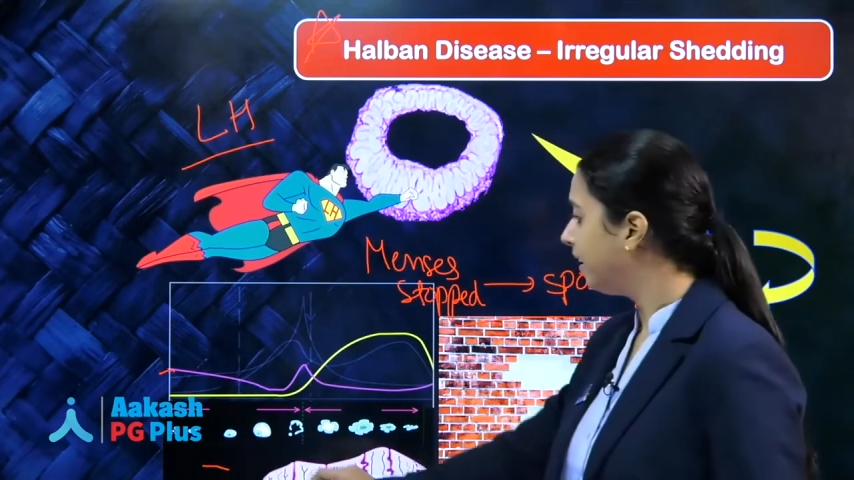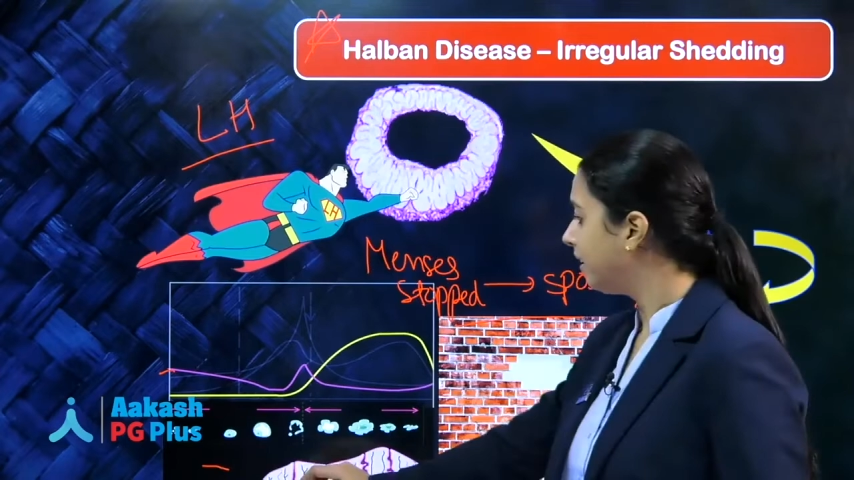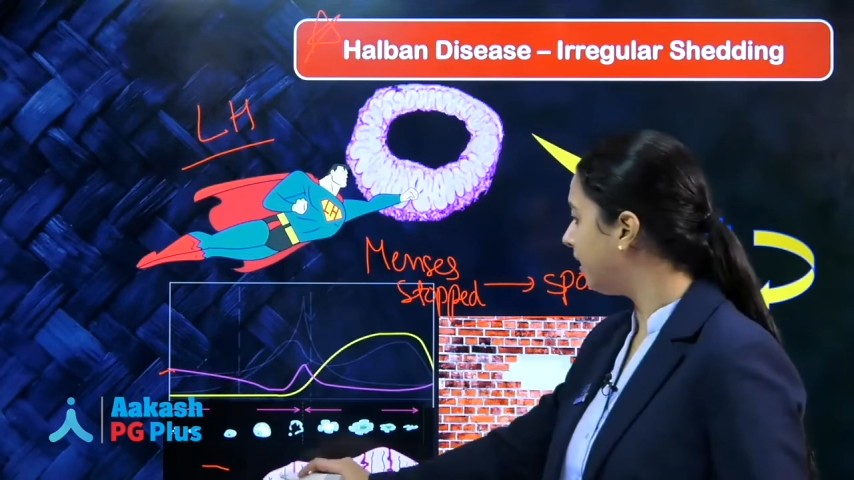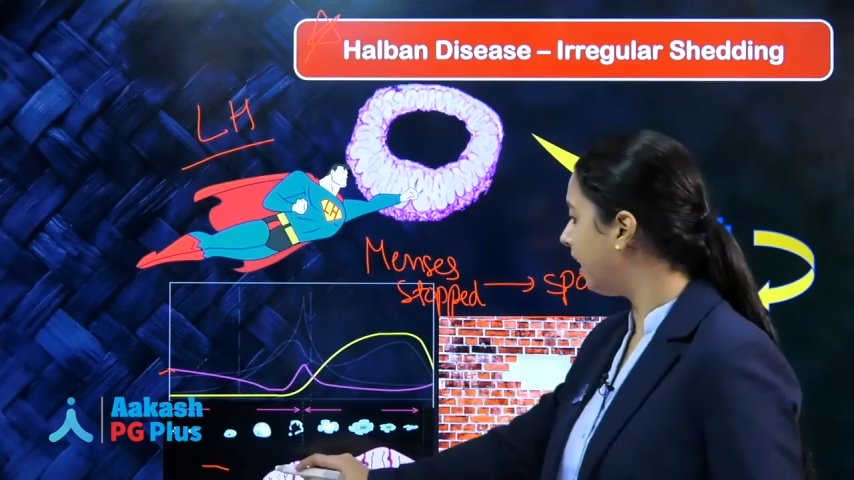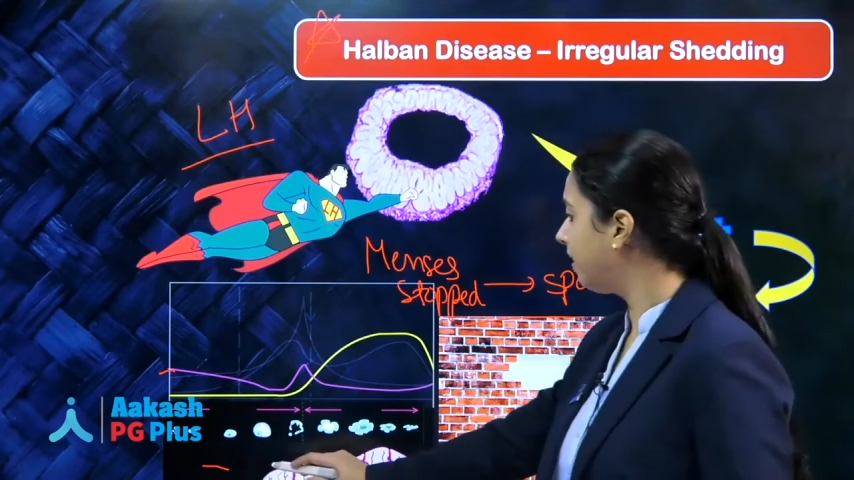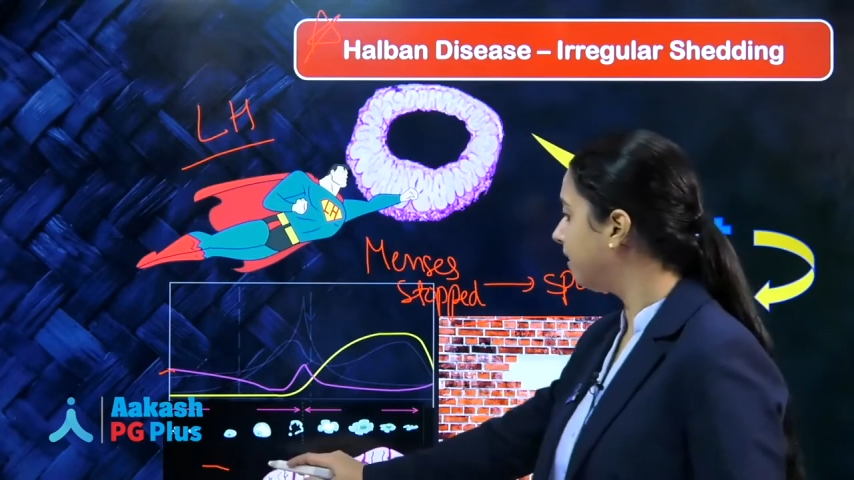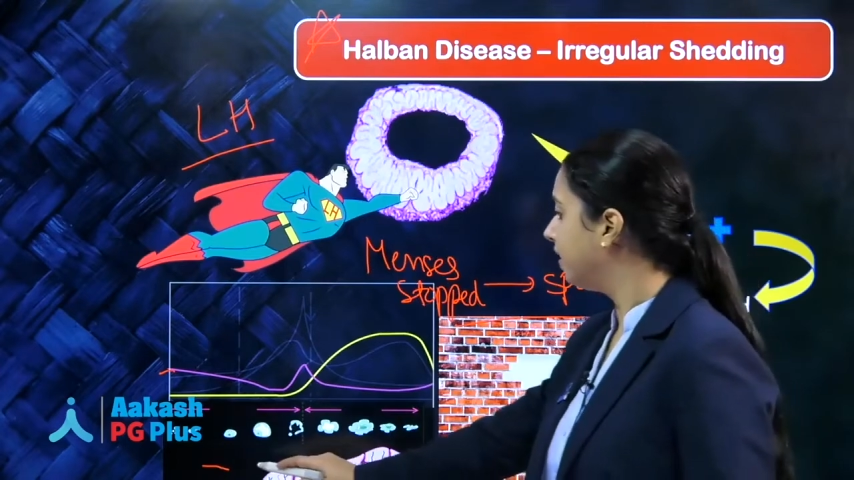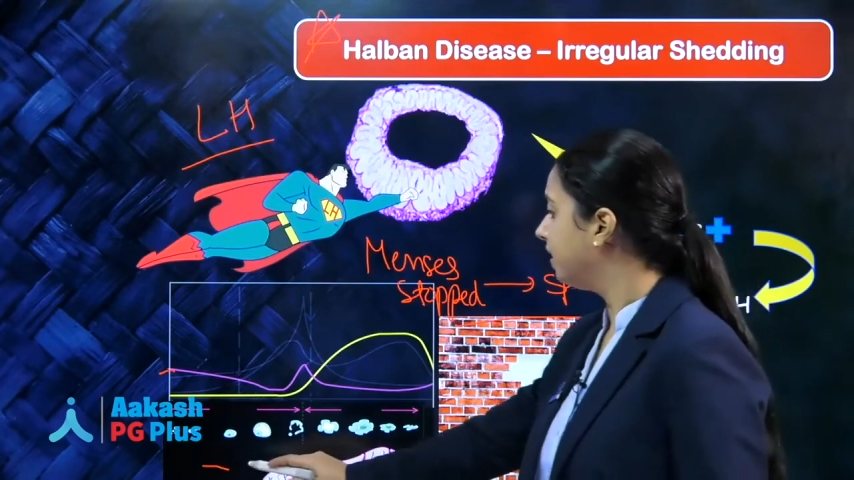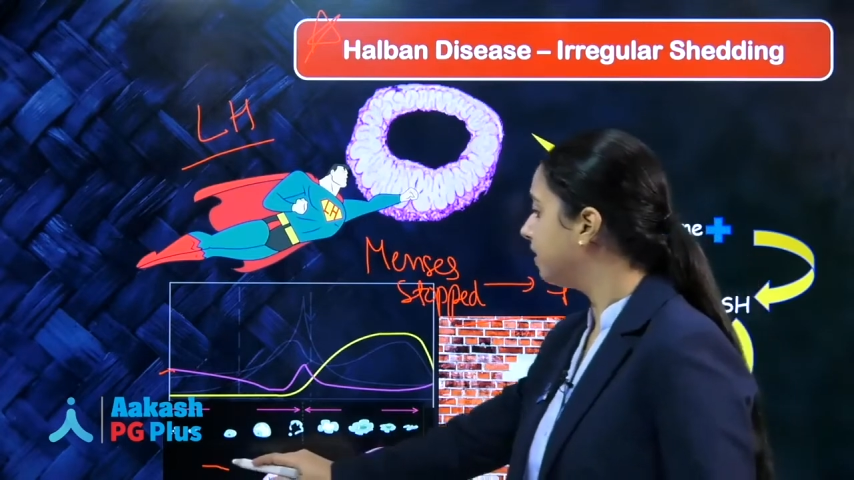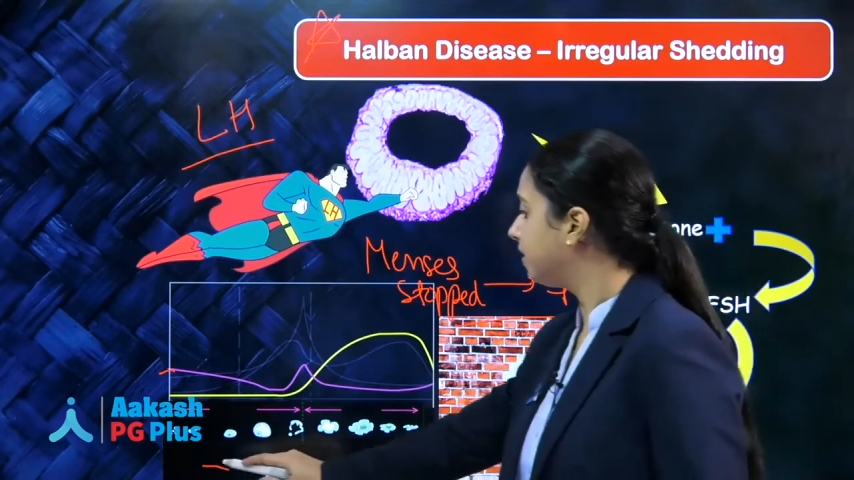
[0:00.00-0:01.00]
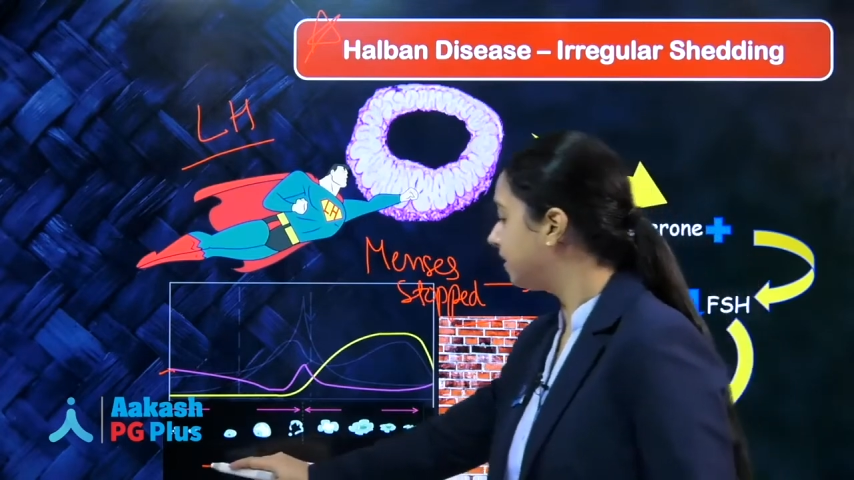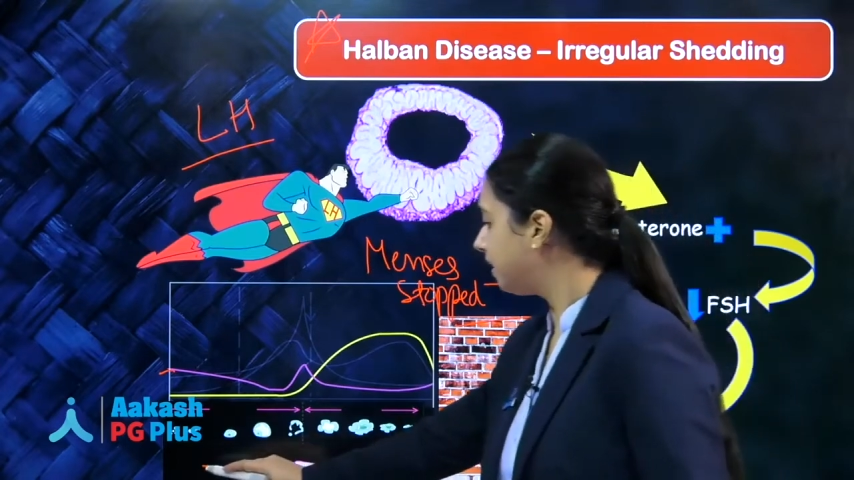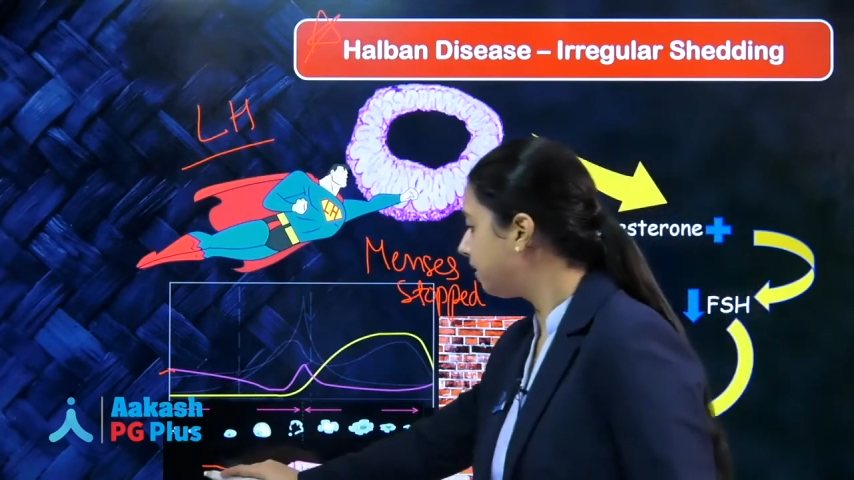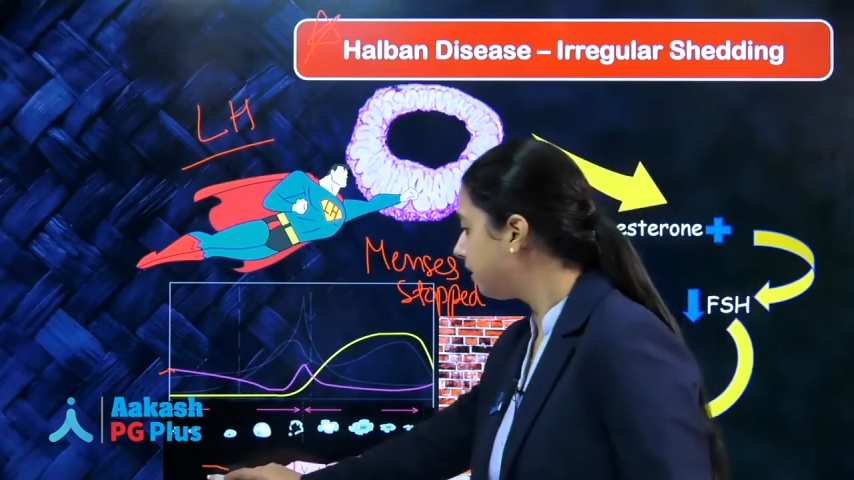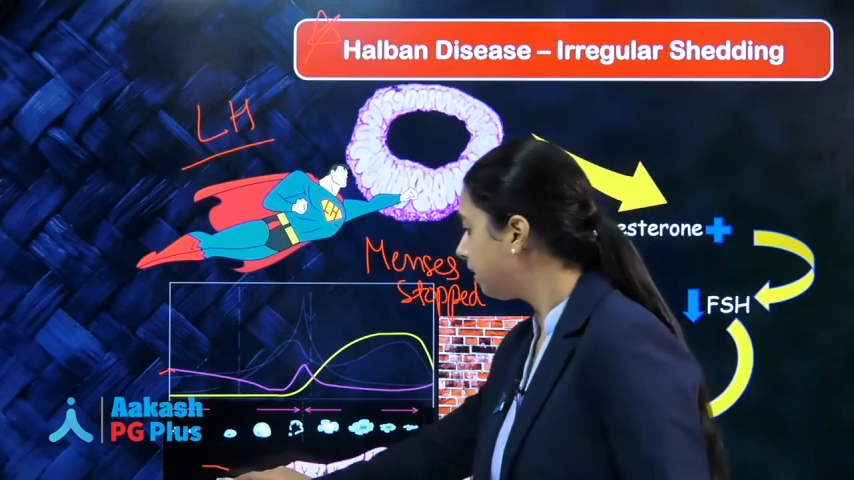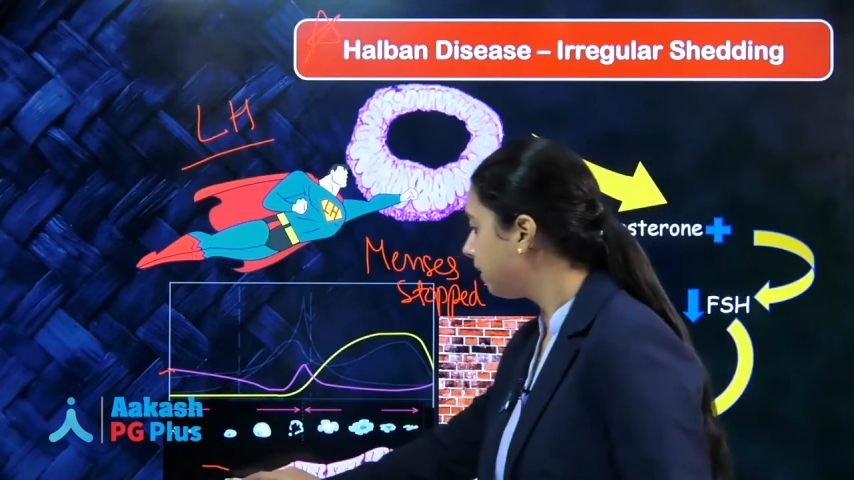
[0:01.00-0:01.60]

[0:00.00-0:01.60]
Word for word: that since